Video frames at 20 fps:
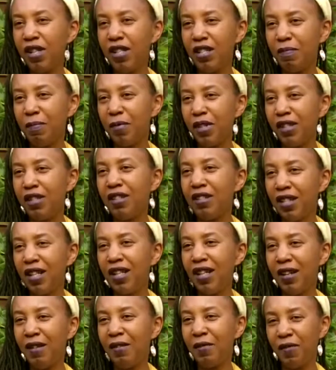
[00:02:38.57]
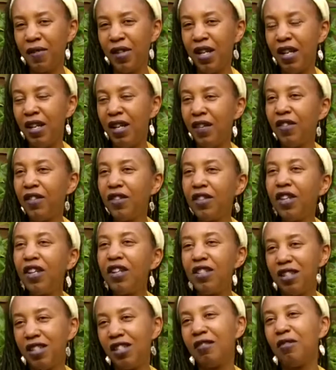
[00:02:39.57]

It's because I have the nursing